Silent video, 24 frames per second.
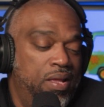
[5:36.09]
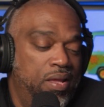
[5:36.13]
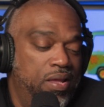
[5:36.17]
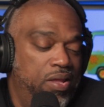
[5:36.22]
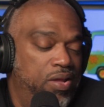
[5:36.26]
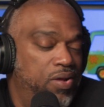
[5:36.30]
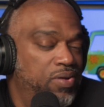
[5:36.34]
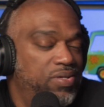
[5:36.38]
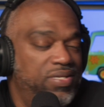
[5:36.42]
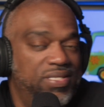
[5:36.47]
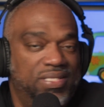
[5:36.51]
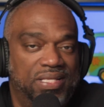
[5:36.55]

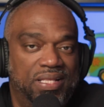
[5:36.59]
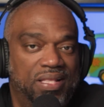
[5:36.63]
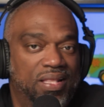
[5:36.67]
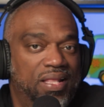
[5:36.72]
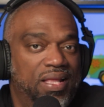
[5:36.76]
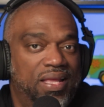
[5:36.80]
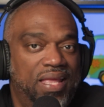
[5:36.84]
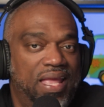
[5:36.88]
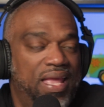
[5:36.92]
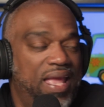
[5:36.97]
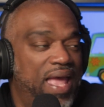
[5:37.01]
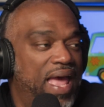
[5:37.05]
You're just
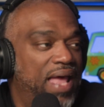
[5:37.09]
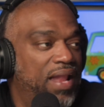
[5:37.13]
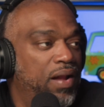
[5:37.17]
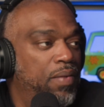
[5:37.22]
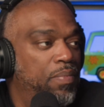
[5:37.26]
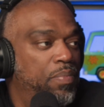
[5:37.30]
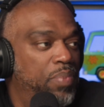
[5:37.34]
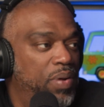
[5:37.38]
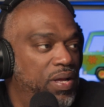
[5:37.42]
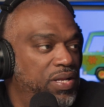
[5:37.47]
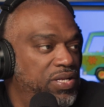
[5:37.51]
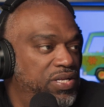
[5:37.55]
looking at a
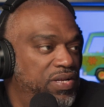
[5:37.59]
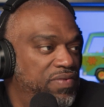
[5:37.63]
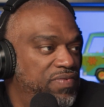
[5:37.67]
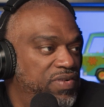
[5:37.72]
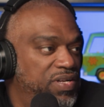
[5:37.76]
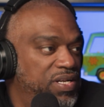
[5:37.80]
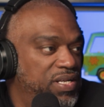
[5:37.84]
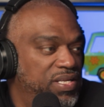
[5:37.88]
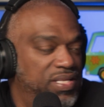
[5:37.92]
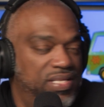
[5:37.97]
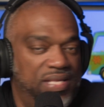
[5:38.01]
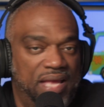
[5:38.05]
bunch of
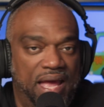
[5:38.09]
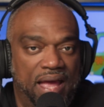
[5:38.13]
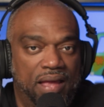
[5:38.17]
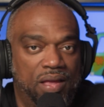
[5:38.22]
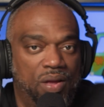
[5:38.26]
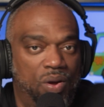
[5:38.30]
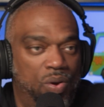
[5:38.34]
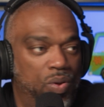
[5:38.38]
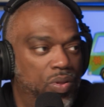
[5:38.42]
just tech